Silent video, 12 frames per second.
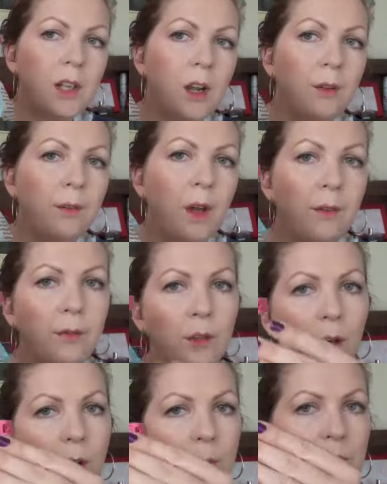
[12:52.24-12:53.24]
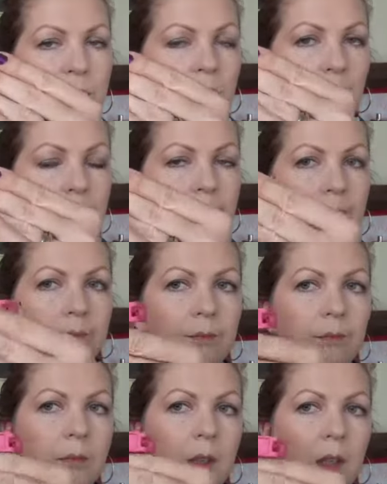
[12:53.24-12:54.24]
I've got, which I've
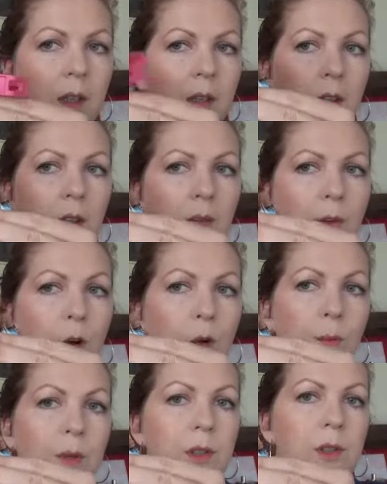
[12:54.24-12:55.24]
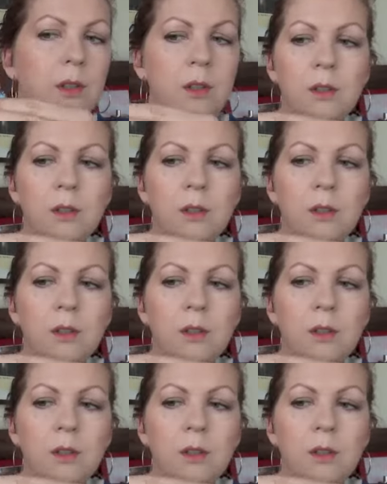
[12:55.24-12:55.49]
opened,